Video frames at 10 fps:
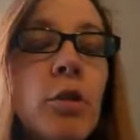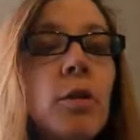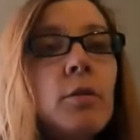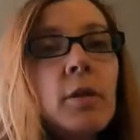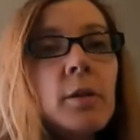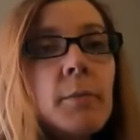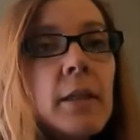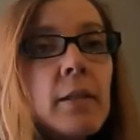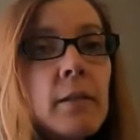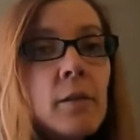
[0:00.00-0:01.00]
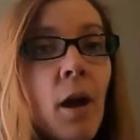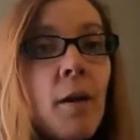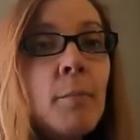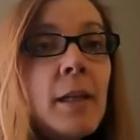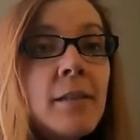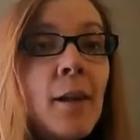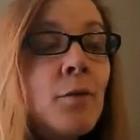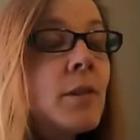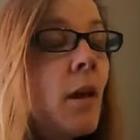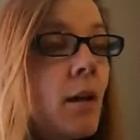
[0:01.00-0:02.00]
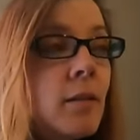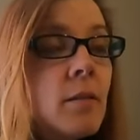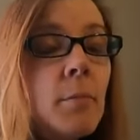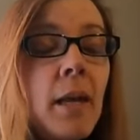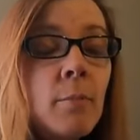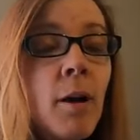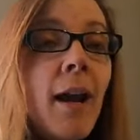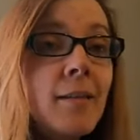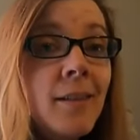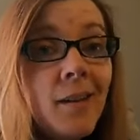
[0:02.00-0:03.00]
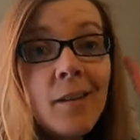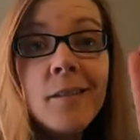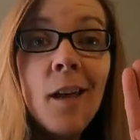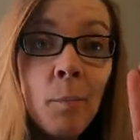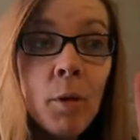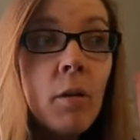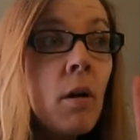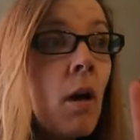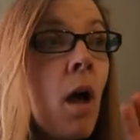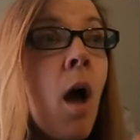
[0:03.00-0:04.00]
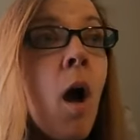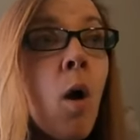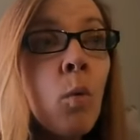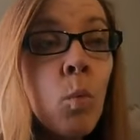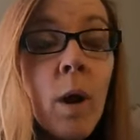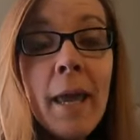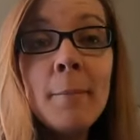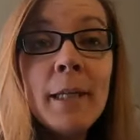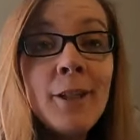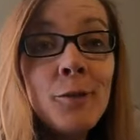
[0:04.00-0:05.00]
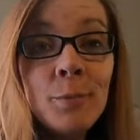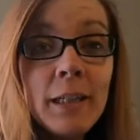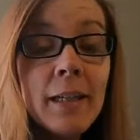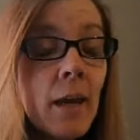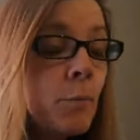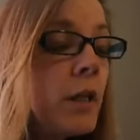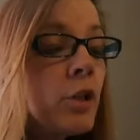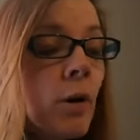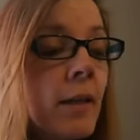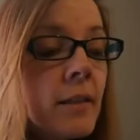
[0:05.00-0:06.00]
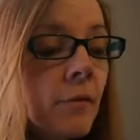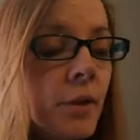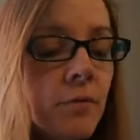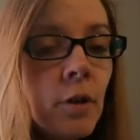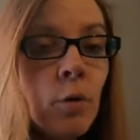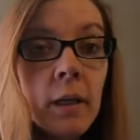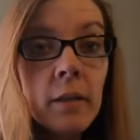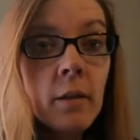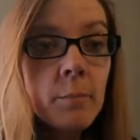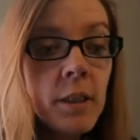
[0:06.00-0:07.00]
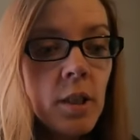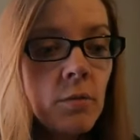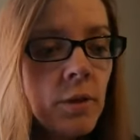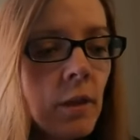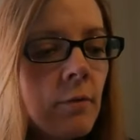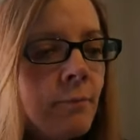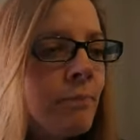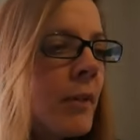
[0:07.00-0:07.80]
to show you the curriculum that taught my son who has autism and apraxia a double whammy to read. And we tried several different curriculums too. So